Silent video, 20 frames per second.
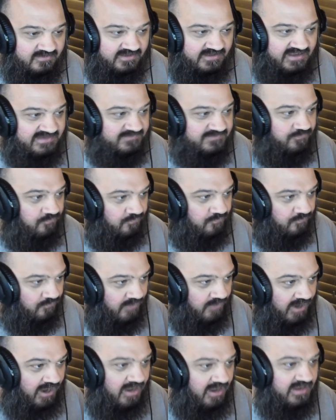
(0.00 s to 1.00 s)
It's
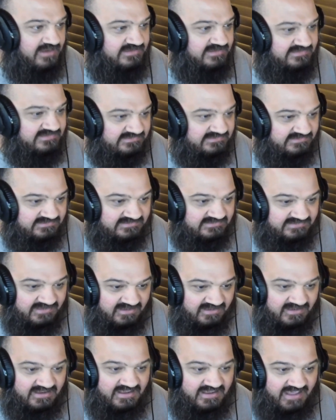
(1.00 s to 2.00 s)
really
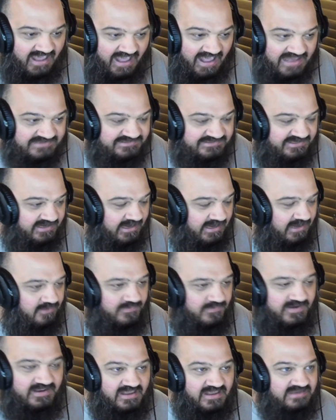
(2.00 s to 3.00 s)
silly catchy. I
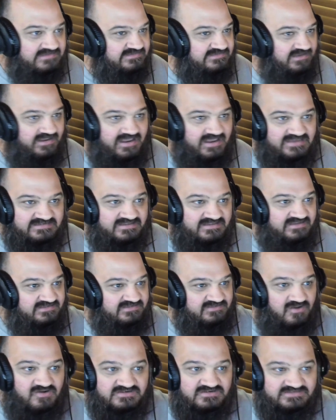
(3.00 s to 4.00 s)
don't mean silly as in the
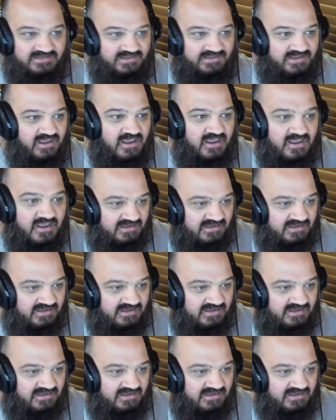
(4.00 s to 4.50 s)
song silly.